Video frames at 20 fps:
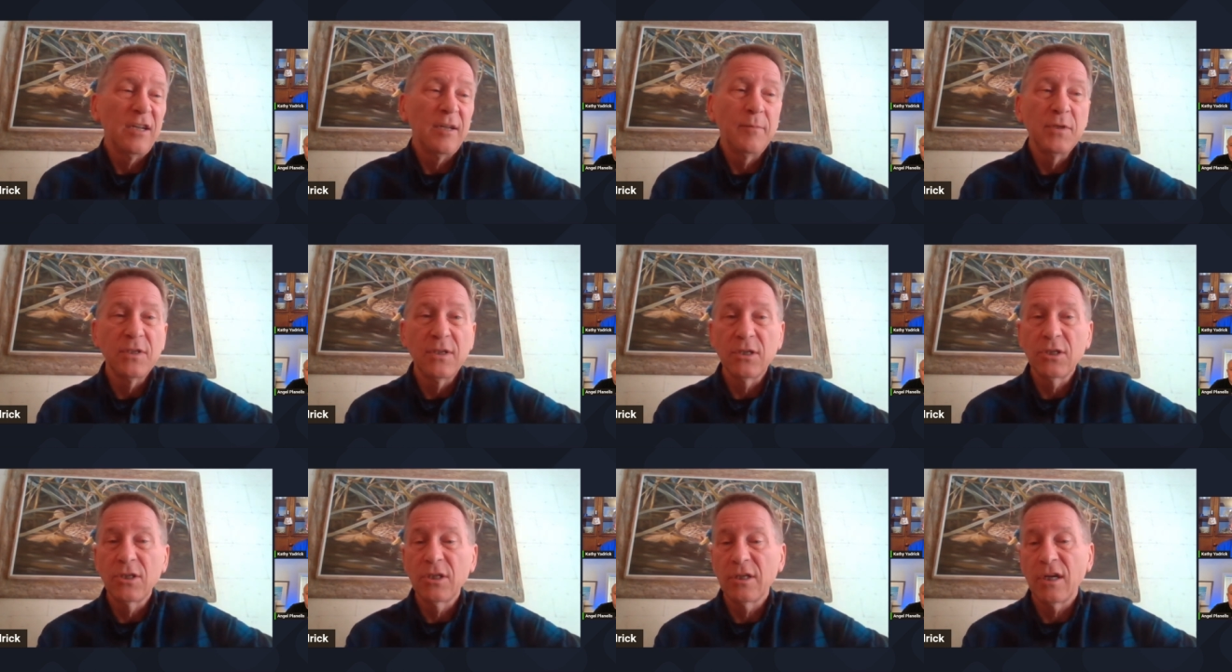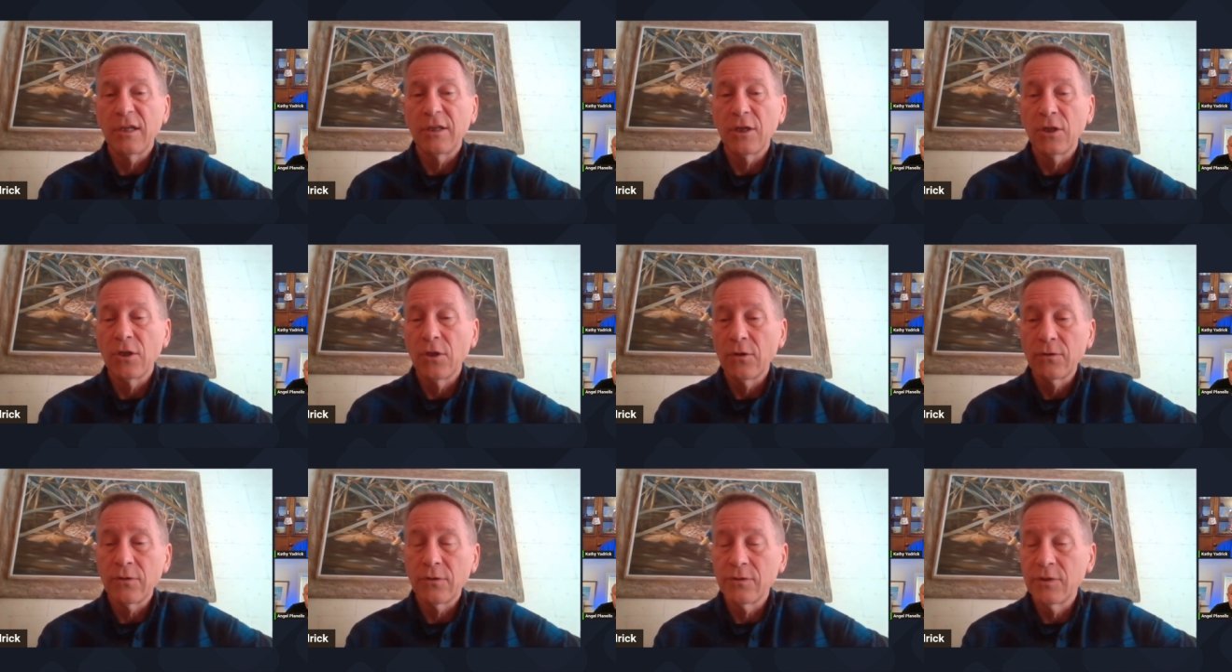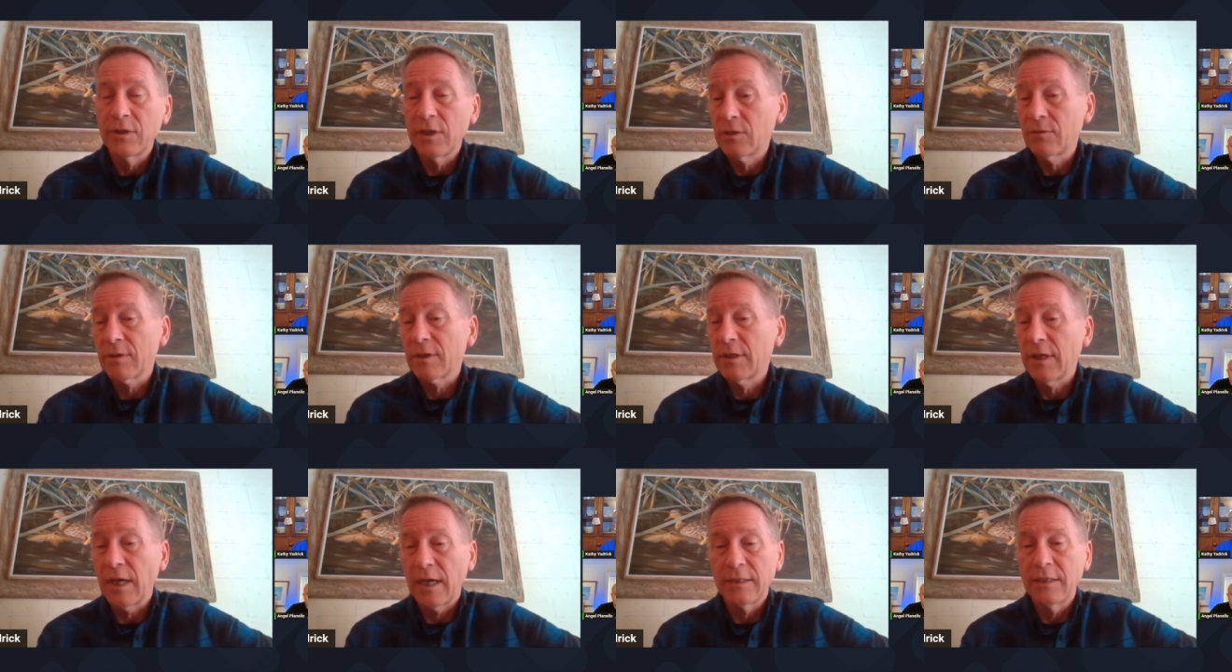a position on the local
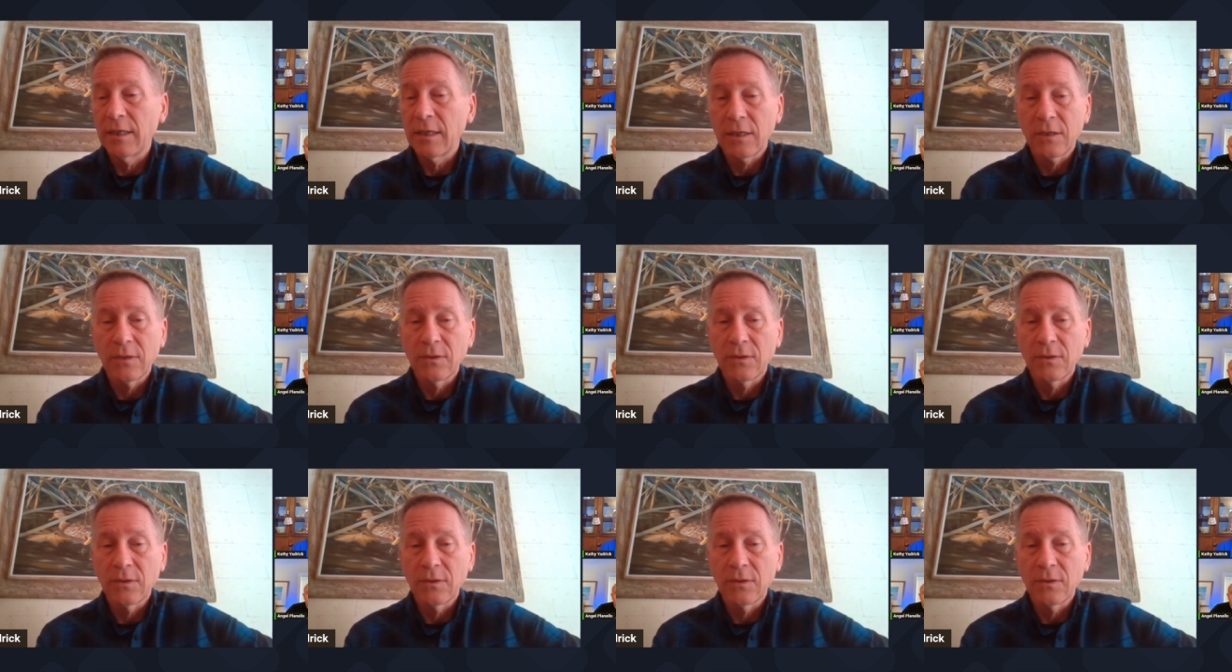district dietetic